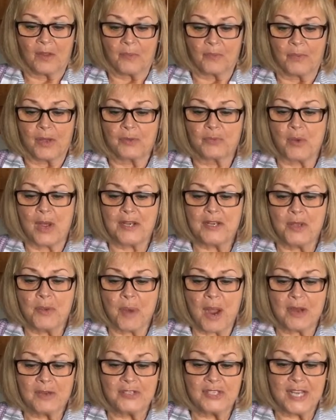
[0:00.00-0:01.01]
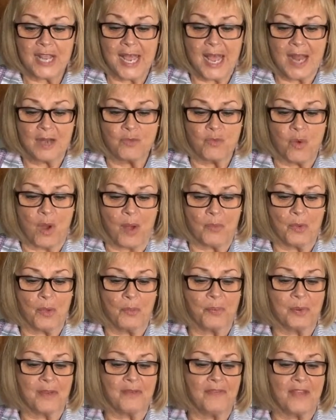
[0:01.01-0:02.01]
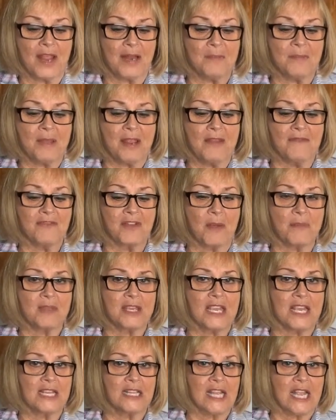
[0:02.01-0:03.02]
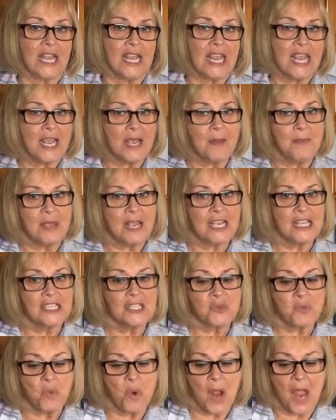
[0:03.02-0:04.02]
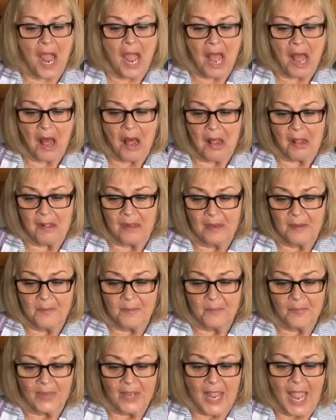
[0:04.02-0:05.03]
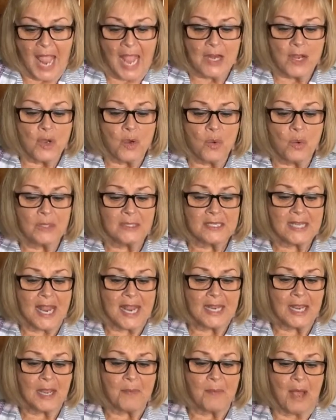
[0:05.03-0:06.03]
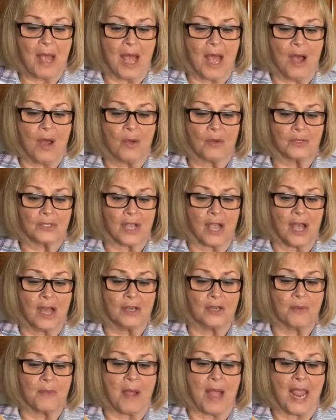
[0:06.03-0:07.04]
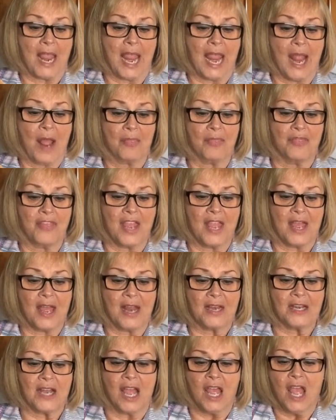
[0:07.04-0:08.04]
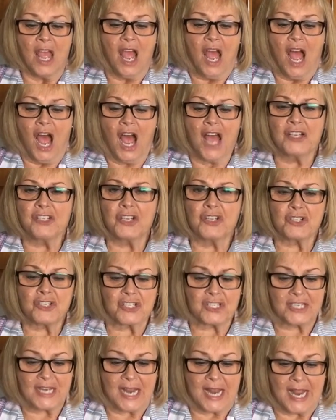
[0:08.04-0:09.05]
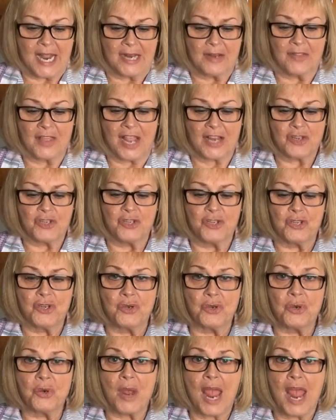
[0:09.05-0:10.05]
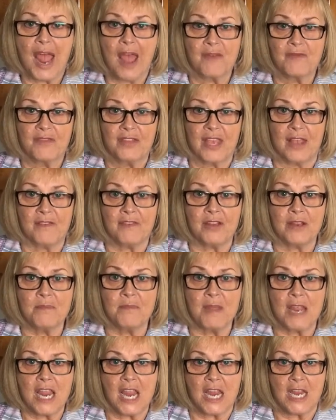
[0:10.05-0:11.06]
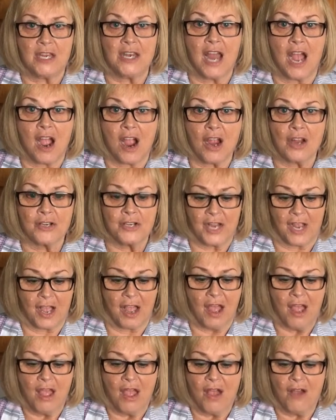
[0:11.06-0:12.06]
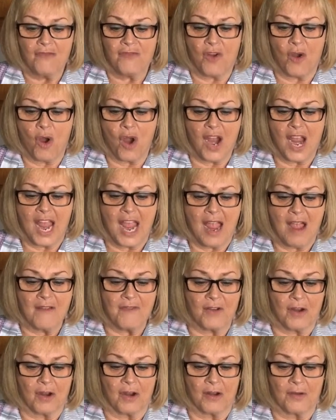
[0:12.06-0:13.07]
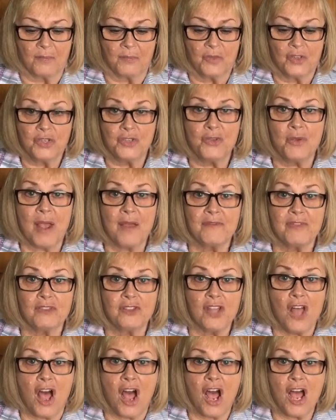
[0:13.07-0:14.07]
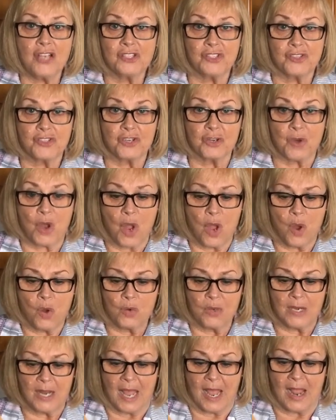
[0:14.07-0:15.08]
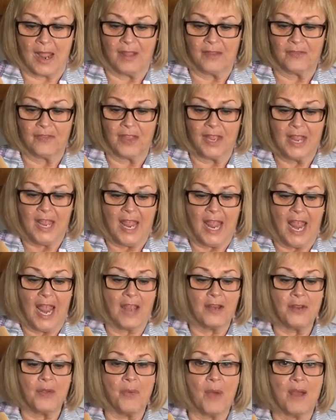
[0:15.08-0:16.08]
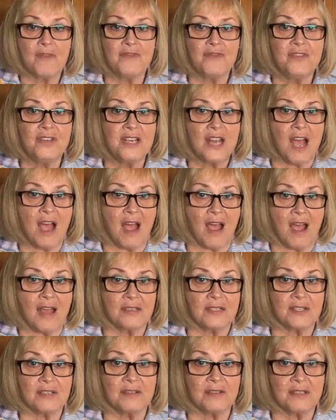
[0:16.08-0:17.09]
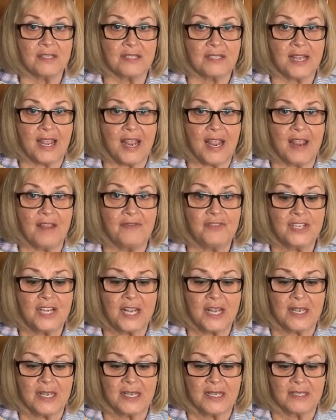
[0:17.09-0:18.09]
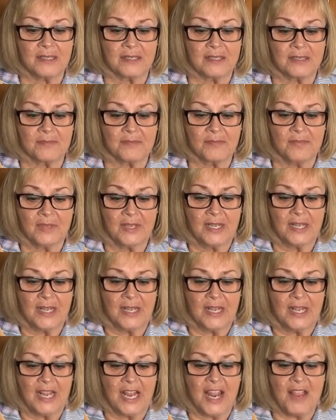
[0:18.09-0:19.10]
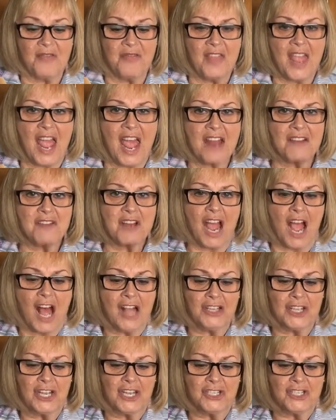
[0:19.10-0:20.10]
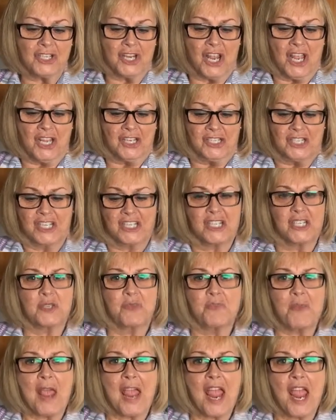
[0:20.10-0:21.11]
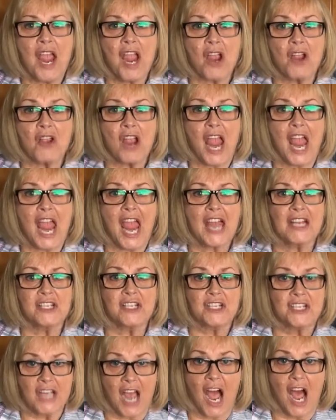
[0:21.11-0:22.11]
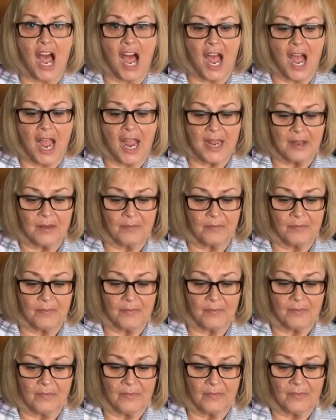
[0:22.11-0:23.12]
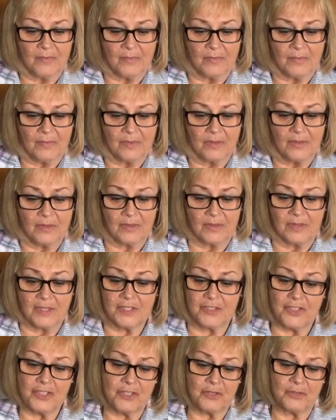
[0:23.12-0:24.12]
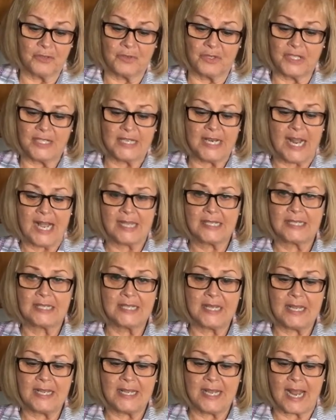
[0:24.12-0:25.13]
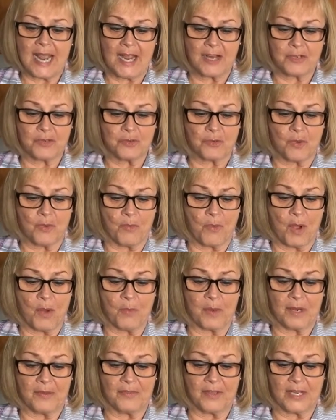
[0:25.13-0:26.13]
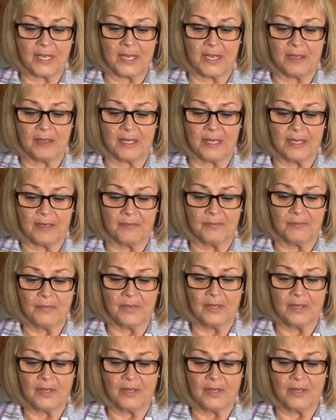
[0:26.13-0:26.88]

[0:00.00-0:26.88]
But when you are dead, what will prevent me from killing him as well? And who will take him out under my hand then? Understand that you have given me Narnia forever. You have lost your own life, and you have not saved his. In that knowledge, despair and die." The children did not see the actual moment of the killing.